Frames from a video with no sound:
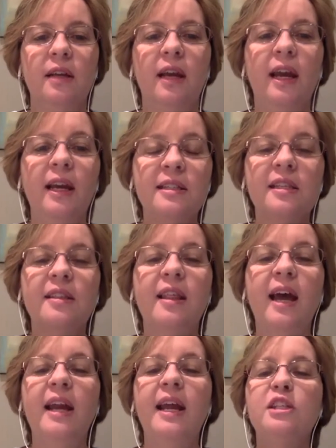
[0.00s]
It's
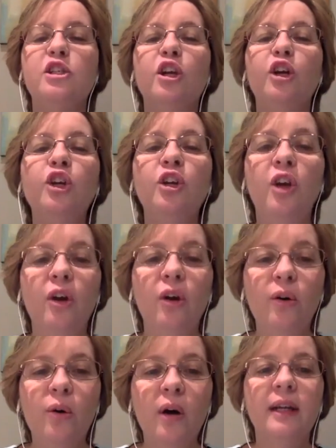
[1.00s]
that it's
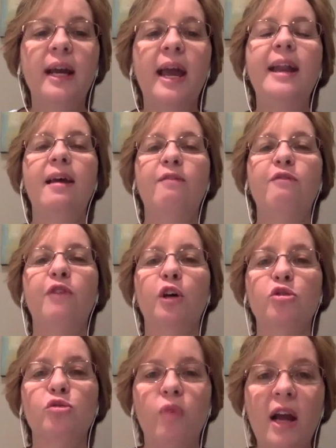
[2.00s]
you and it
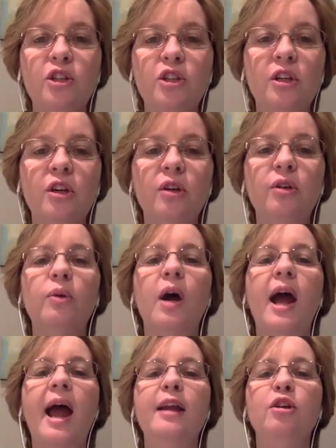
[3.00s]
feels right to you
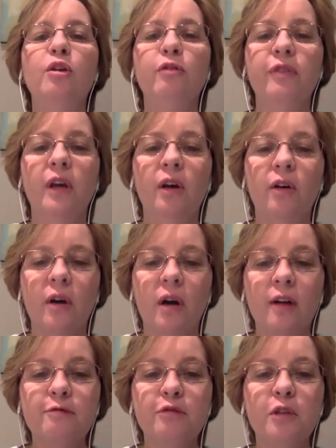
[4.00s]
and you feel
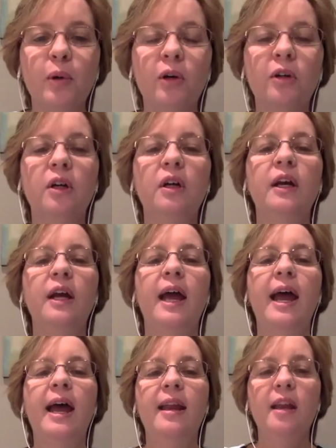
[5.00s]
comfortable
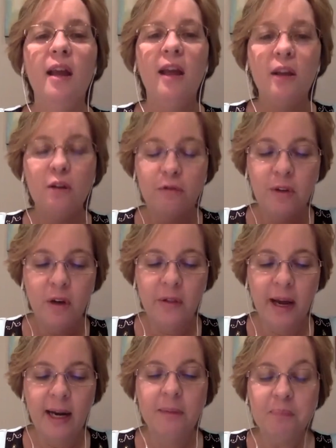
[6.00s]
and you feel
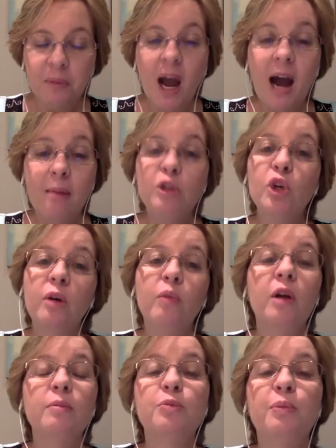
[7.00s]
that I'm doing
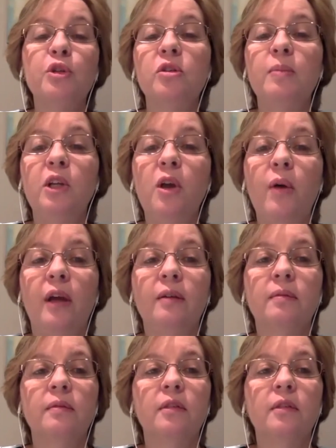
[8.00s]
what I'm supposed to be doing.